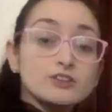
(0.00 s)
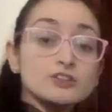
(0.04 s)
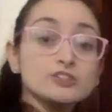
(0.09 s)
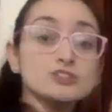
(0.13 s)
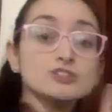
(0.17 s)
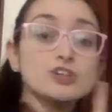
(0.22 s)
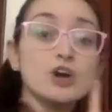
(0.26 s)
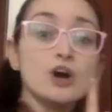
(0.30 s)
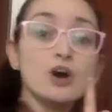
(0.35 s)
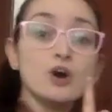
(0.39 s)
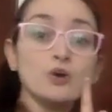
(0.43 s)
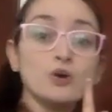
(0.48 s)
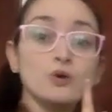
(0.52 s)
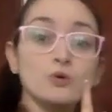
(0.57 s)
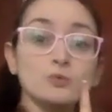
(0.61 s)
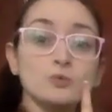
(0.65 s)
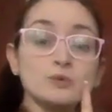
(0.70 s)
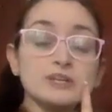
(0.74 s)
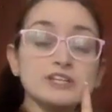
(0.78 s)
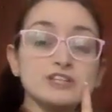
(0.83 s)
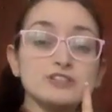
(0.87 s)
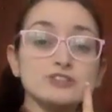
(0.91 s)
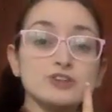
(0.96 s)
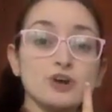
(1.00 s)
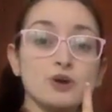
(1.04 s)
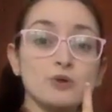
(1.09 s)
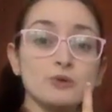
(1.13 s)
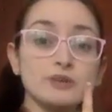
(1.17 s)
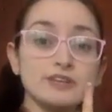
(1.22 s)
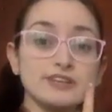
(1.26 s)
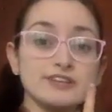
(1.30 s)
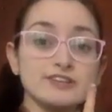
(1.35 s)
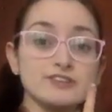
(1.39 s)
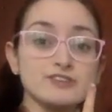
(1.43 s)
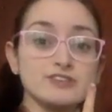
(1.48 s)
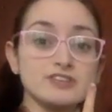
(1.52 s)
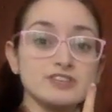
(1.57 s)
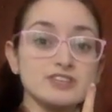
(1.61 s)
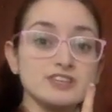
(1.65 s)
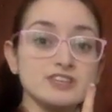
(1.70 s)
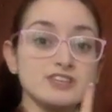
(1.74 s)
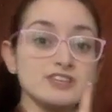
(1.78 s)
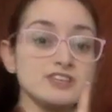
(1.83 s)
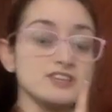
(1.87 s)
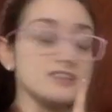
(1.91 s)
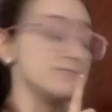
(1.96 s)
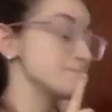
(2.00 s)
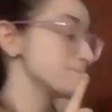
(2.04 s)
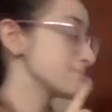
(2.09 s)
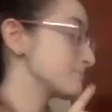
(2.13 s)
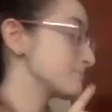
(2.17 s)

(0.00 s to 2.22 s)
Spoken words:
No, we don't hear the E.